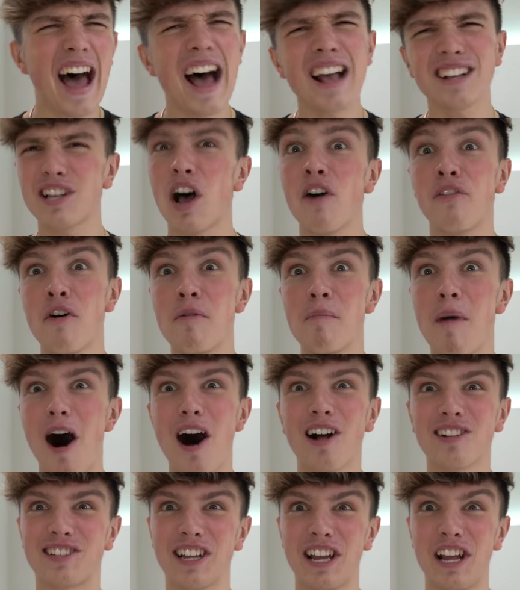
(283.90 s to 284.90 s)
Nice offer,
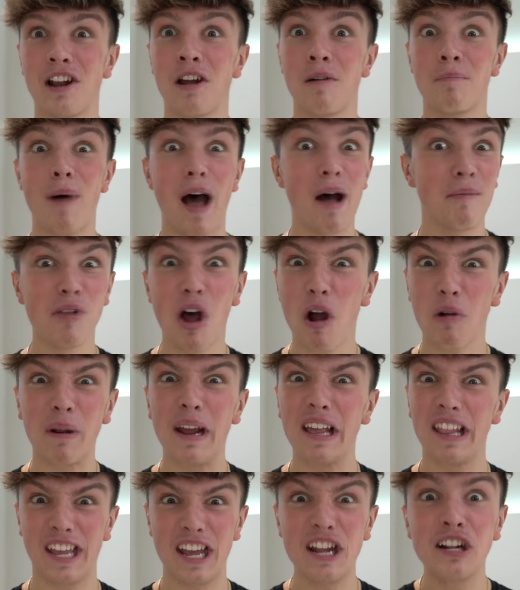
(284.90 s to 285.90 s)
Martin, but I'm not
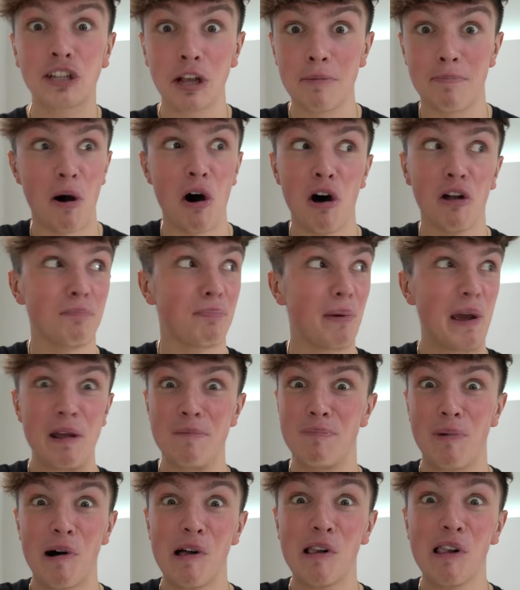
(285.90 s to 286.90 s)
really into bald
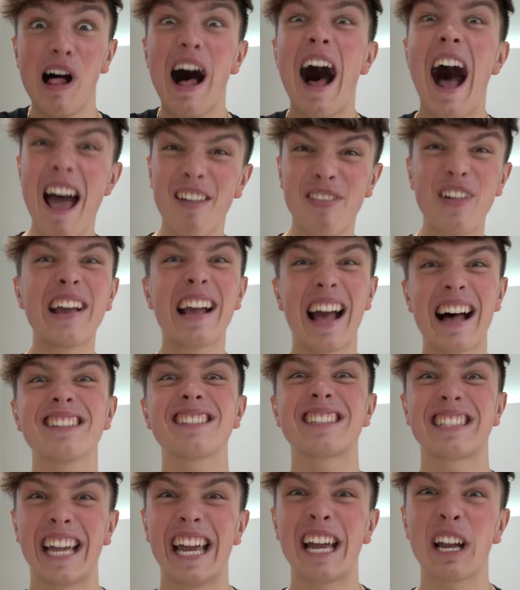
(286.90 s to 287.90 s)
people. I think I'll
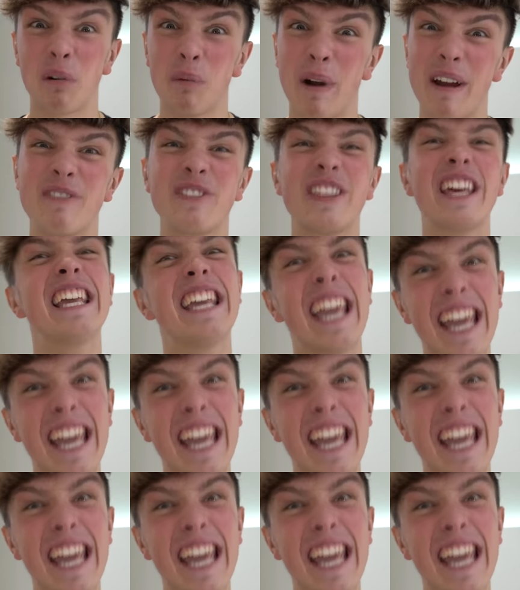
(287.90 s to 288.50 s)
stick with the